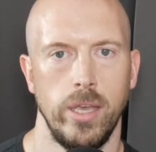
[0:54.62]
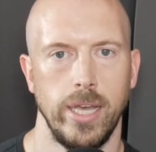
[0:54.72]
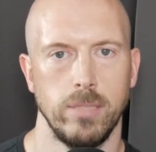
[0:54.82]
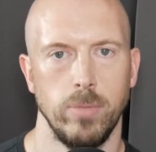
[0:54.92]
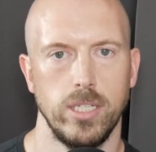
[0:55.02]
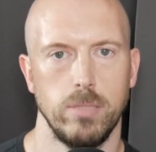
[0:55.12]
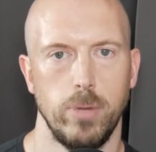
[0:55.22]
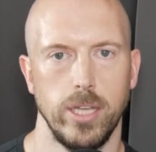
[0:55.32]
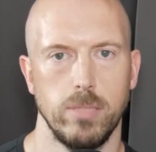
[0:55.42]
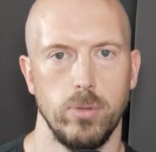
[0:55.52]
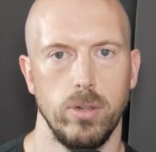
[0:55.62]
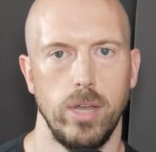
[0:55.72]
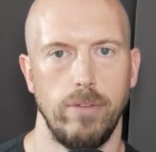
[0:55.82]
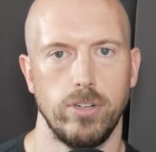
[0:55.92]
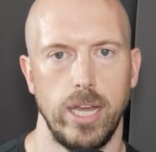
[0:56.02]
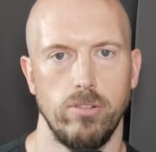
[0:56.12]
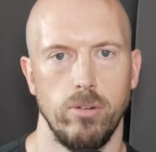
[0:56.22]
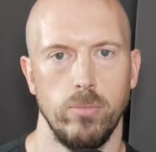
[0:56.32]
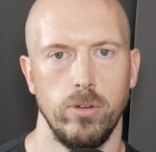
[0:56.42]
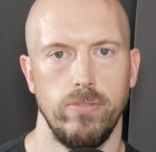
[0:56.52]
As much as possible, I've tried to
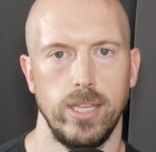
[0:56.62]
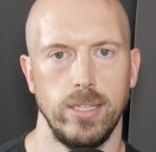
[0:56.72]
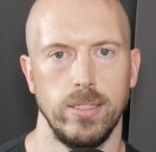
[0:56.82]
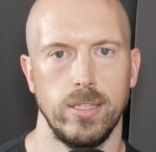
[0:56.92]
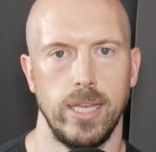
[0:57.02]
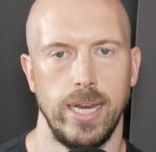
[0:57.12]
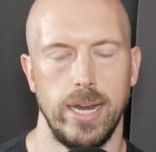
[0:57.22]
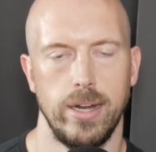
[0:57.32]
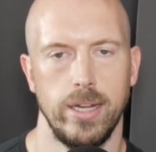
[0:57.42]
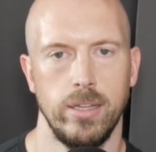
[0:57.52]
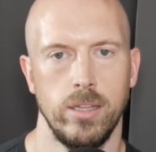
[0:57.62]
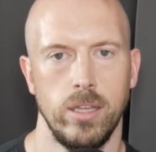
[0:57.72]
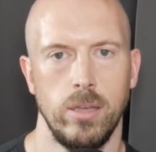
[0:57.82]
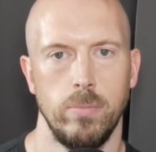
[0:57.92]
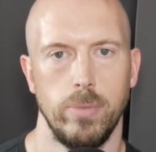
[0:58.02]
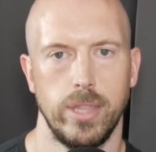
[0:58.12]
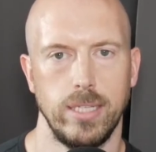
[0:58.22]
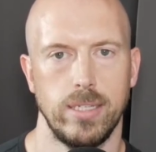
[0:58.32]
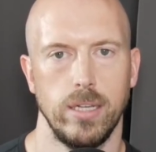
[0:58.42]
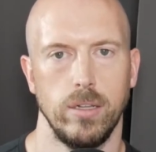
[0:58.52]
remove these in editing, but they
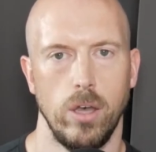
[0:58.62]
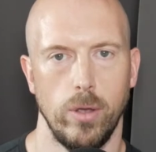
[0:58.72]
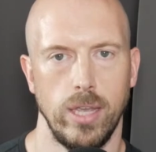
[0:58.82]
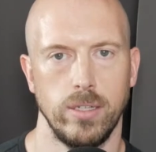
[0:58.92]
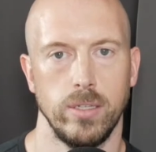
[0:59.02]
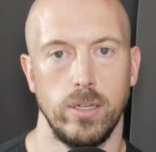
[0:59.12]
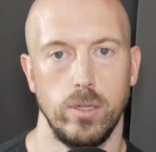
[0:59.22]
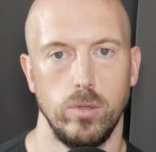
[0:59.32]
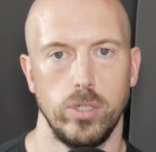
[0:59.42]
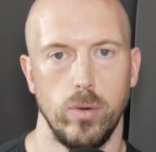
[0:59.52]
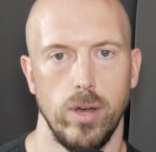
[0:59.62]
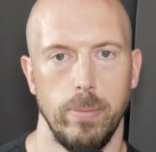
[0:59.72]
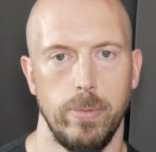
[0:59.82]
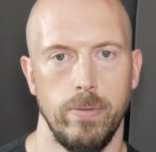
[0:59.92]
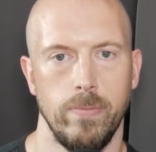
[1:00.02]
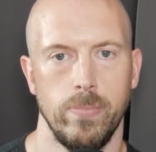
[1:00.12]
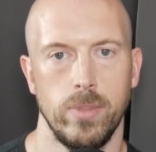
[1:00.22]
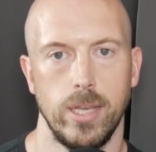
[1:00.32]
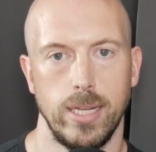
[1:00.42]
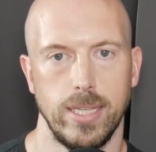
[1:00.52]
still occasionally do show up.
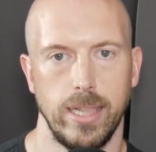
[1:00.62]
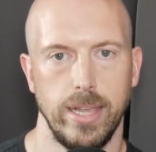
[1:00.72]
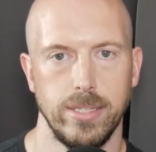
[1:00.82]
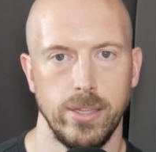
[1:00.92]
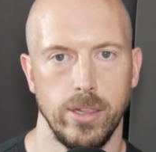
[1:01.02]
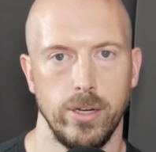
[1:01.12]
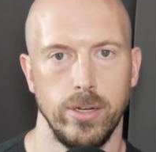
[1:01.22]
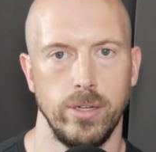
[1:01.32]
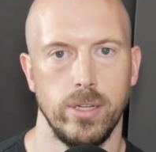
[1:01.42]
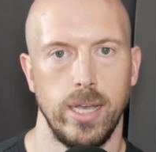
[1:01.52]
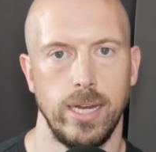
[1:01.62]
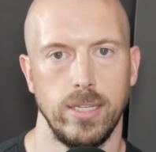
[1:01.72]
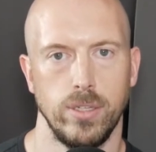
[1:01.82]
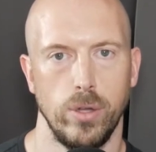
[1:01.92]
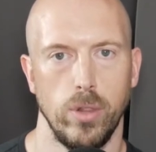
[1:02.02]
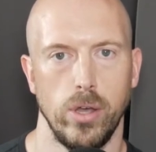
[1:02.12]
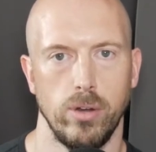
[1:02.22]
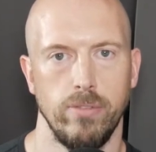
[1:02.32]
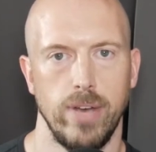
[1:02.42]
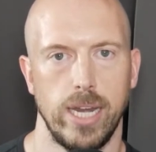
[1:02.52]
It is a lesson learned, and he is no
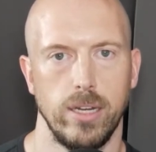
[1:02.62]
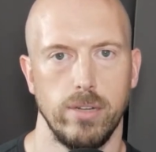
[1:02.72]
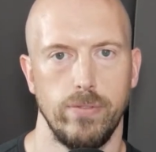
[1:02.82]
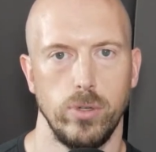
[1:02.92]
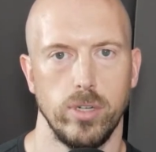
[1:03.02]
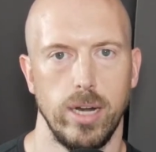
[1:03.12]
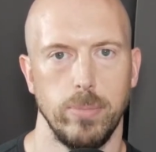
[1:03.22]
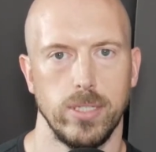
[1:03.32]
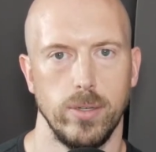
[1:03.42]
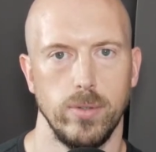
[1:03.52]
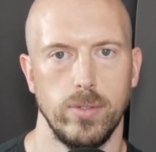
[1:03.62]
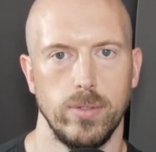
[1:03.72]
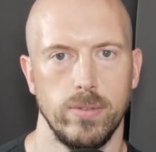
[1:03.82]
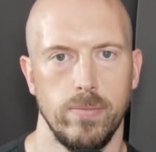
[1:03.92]
longer invited to future episodes.